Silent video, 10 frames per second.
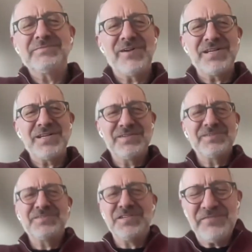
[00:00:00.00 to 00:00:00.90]

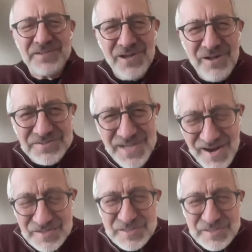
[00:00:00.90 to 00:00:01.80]
very difficult,
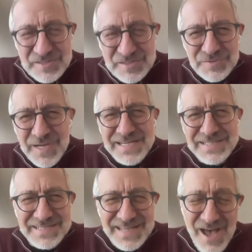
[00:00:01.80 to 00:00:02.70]
hard to persuade,